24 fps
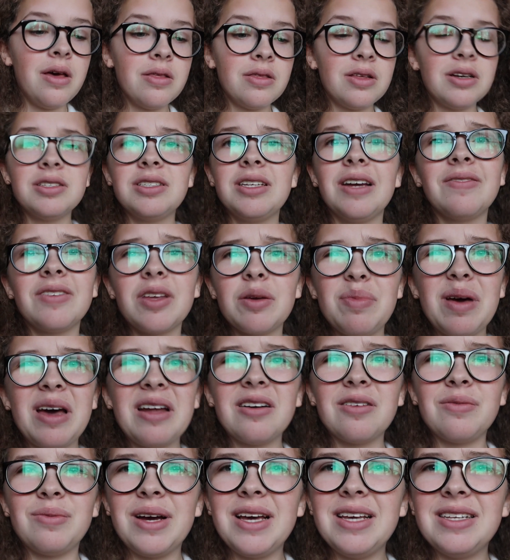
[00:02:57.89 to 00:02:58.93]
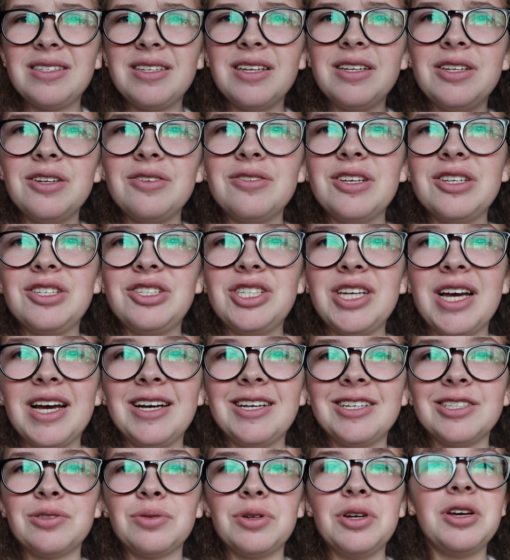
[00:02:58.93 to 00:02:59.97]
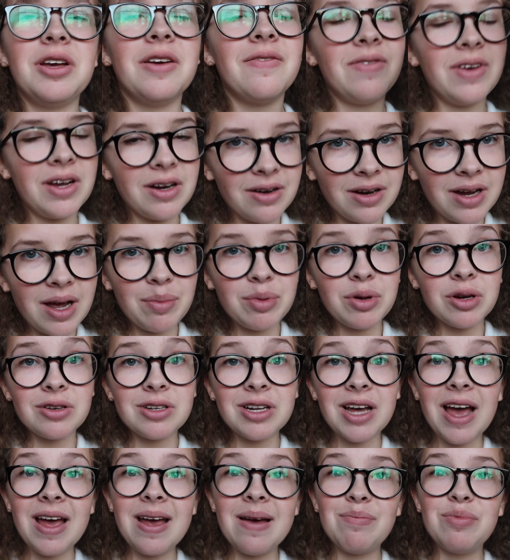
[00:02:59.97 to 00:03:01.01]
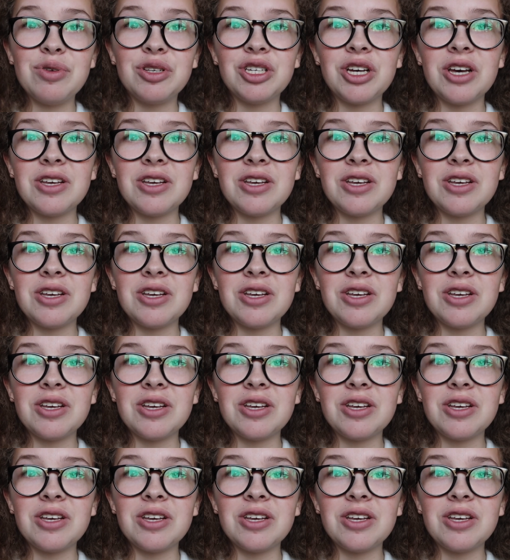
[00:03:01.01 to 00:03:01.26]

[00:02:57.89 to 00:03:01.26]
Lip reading: There's definitely better ways to do this challenge where you can vary up your diet, but